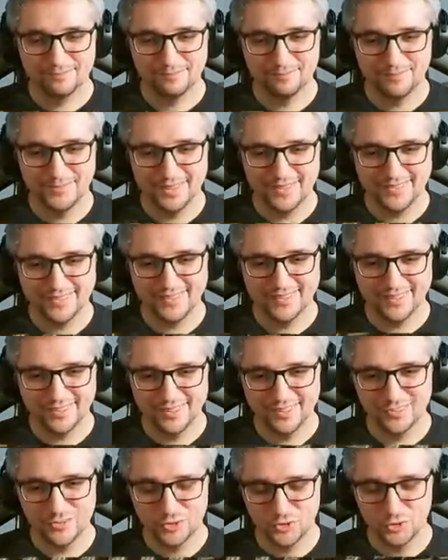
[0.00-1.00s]
miss?
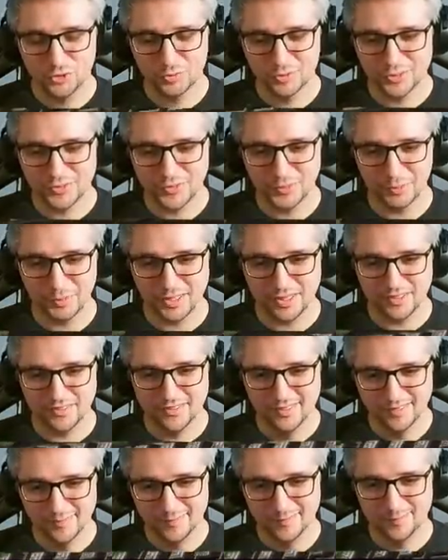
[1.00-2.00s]
Super
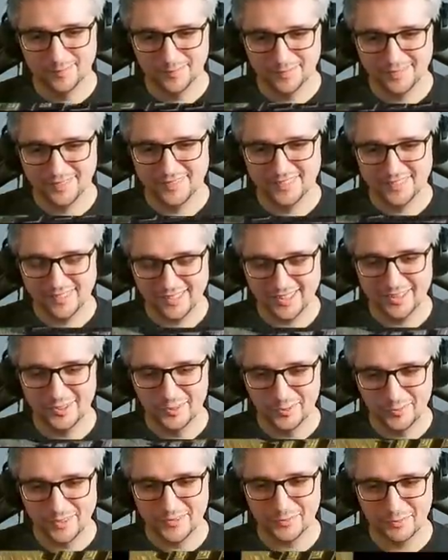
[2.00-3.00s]
speed. I
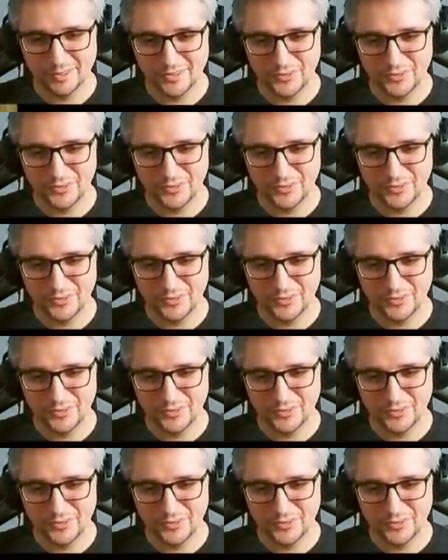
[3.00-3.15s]
do miss